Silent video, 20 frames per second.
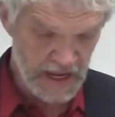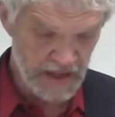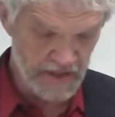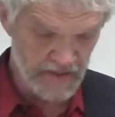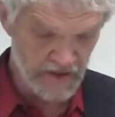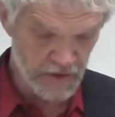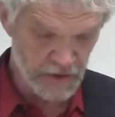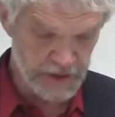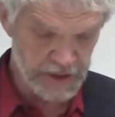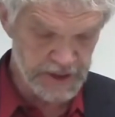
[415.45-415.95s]

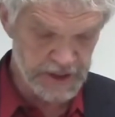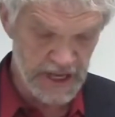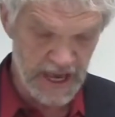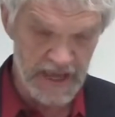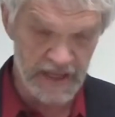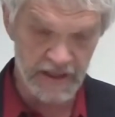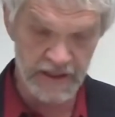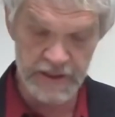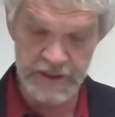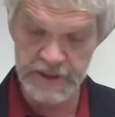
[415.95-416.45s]
Their
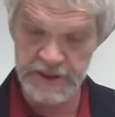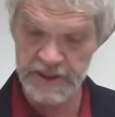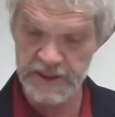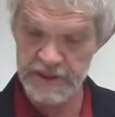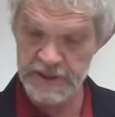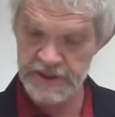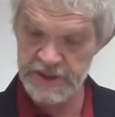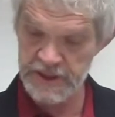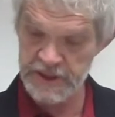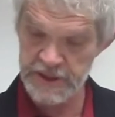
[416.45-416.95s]
silence
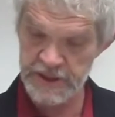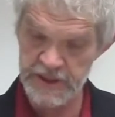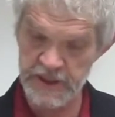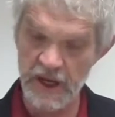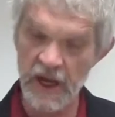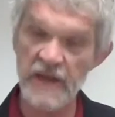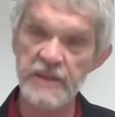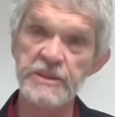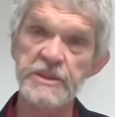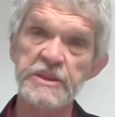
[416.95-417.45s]
is
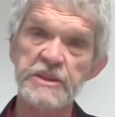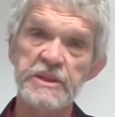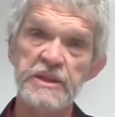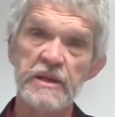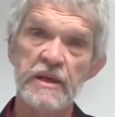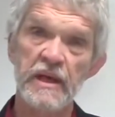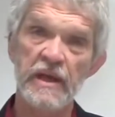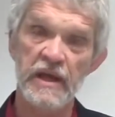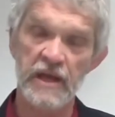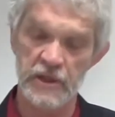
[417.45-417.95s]
discussed
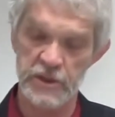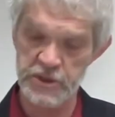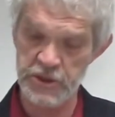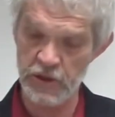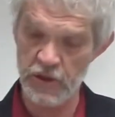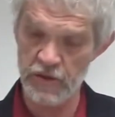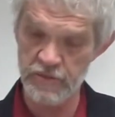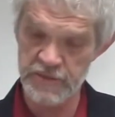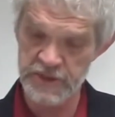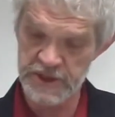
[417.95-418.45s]
in
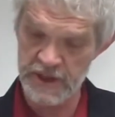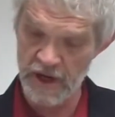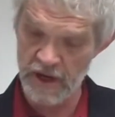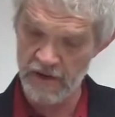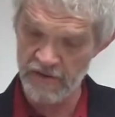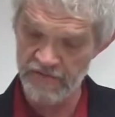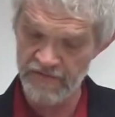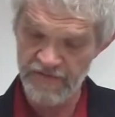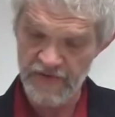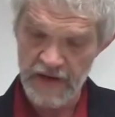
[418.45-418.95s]
terms
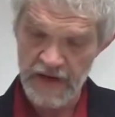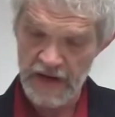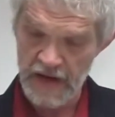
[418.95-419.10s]
of